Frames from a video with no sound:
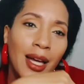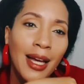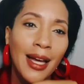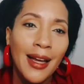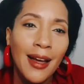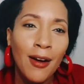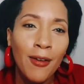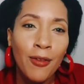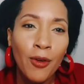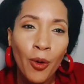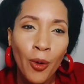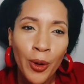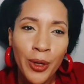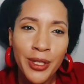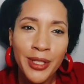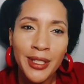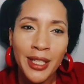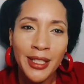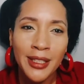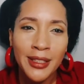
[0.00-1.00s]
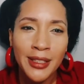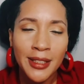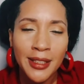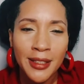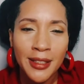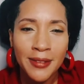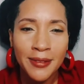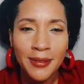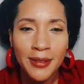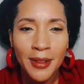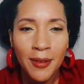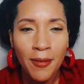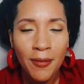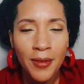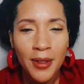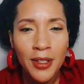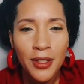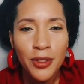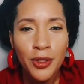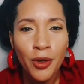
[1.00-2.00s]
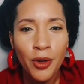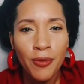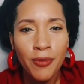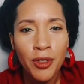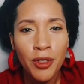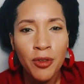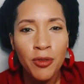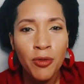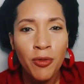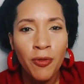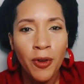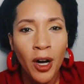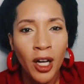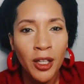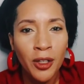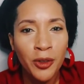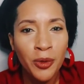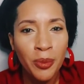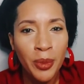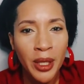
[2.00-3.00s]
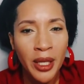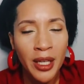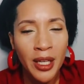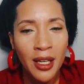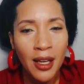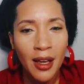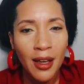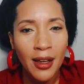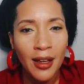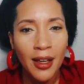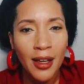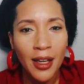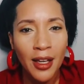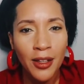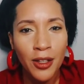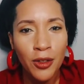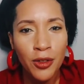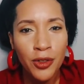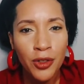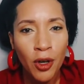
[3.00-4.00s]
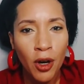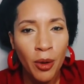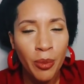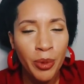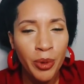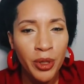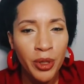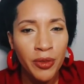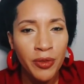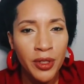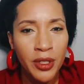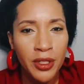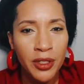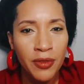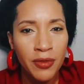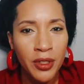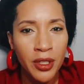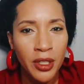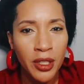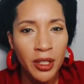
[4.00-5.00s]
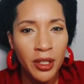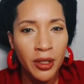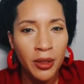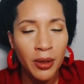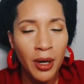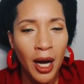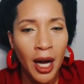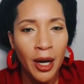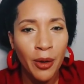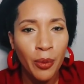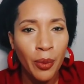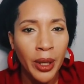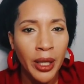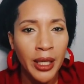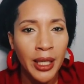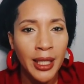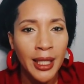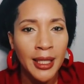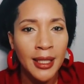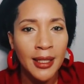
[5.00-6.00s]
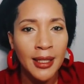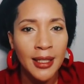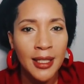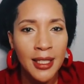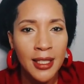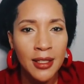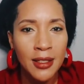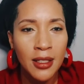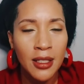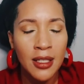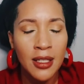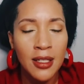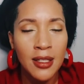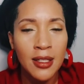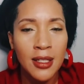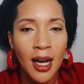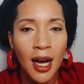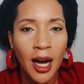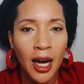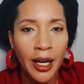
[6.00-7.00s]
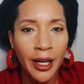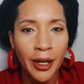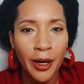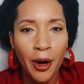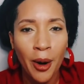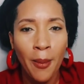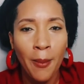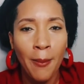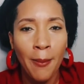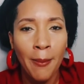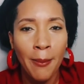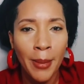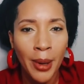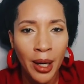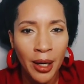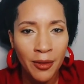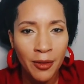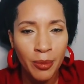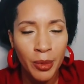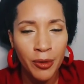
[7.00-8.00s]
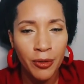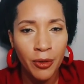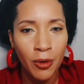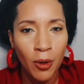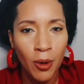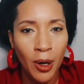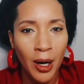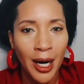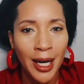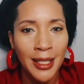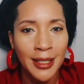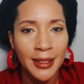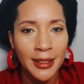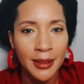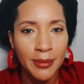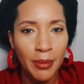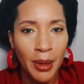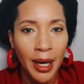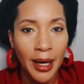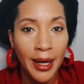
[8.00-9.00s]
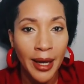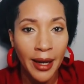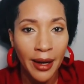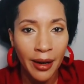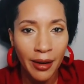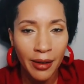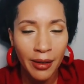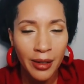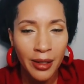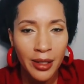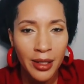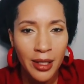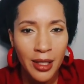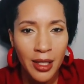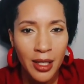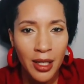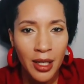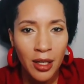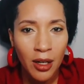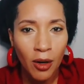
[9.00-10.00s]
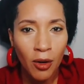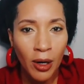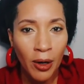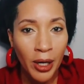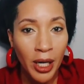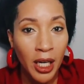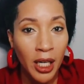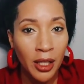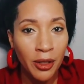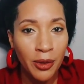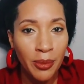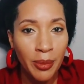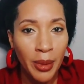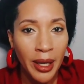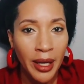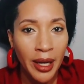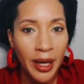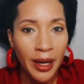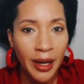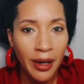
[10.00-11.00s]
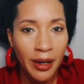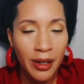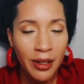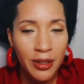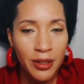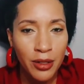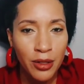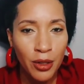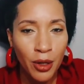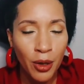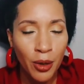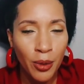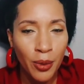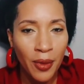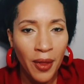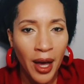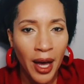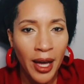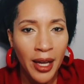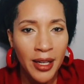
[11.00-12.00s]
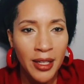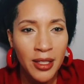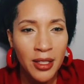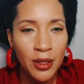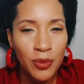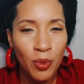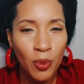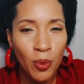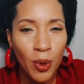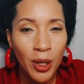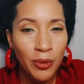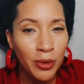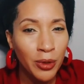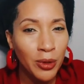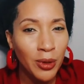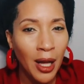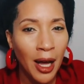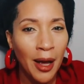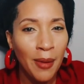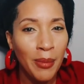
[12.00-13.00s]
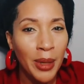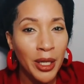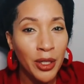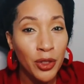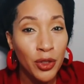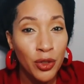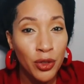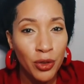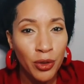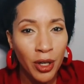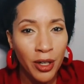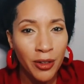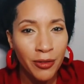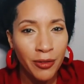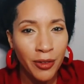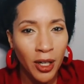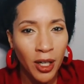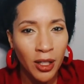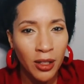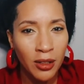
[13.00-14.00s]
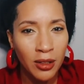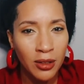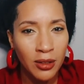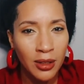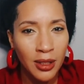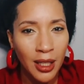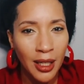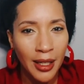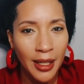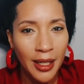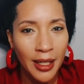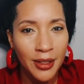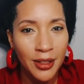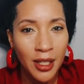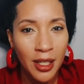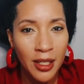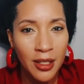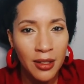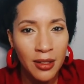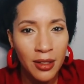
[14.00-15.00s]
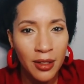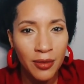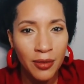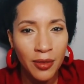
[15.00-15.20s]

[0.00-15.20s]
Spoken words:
Of course I did. So if you followed me and you saw a previous video, I waited at least an entire month before I did my hair, or I colored my hair. So that is one rule I made sure I followed. I had tons of